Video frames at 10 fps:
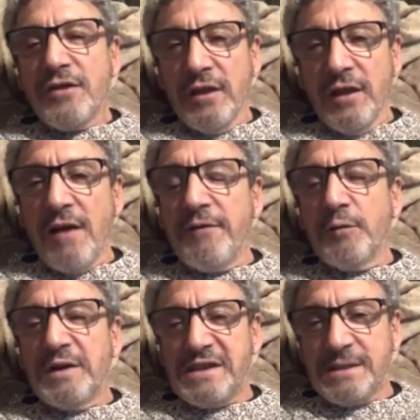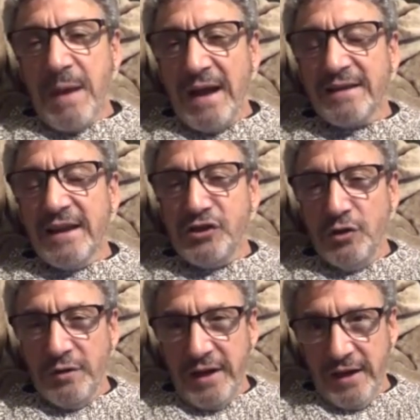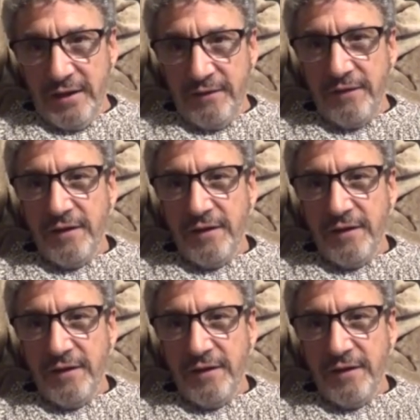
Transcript: love and respect that you give